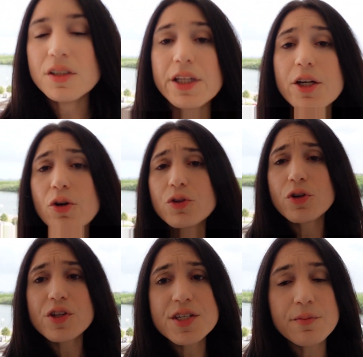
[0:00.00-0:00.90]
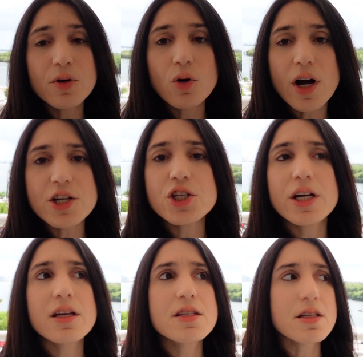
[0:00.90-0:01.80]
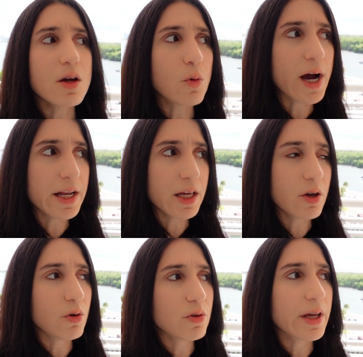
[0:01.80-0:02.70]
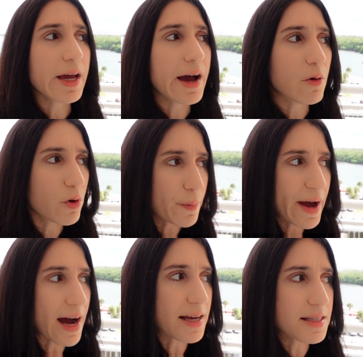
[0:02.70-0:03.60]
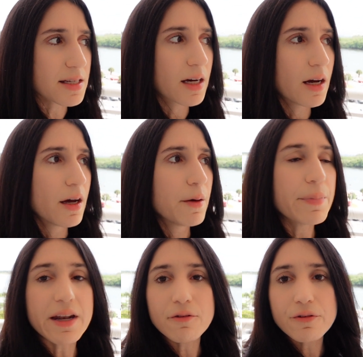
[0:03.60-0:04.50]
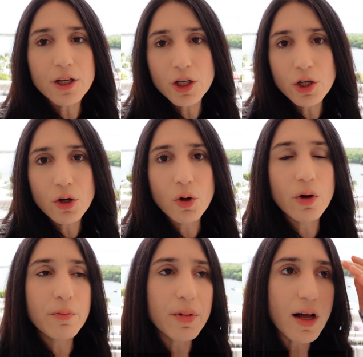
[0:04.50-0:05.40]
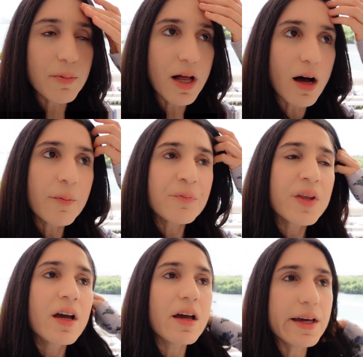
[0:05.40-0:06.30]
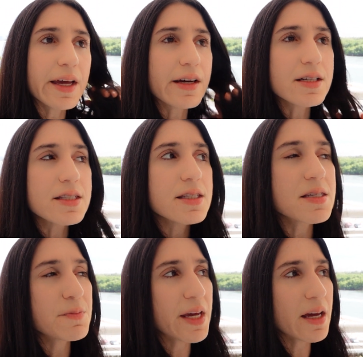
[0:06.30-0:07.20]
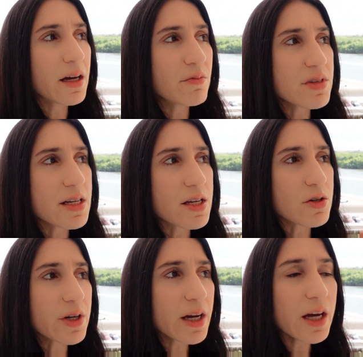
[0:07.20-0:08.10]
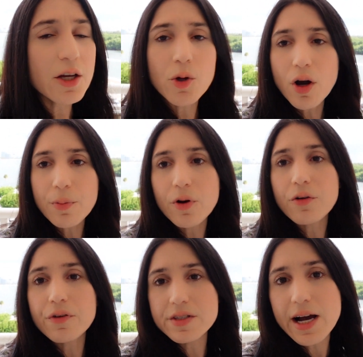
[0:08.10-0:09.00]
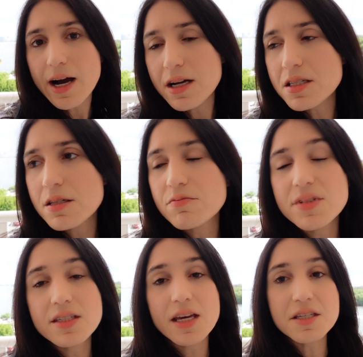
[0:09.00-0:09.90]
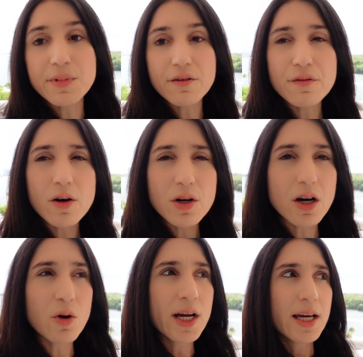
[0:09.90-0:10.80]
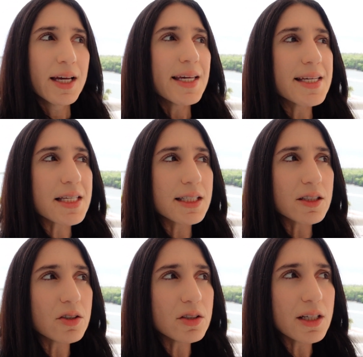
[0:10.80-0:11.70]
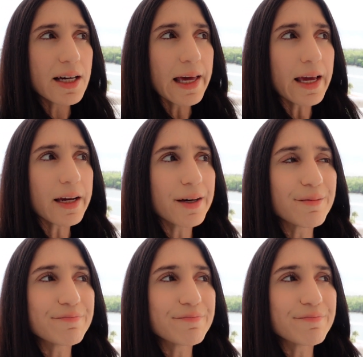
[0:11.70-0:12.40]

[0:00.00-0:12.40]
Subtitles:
They go through the simple questions like, why do you, like, how will the pass benefit you and blah, blah. And this man says, okay, you are approved for DAS, takes my photo. He's a little like,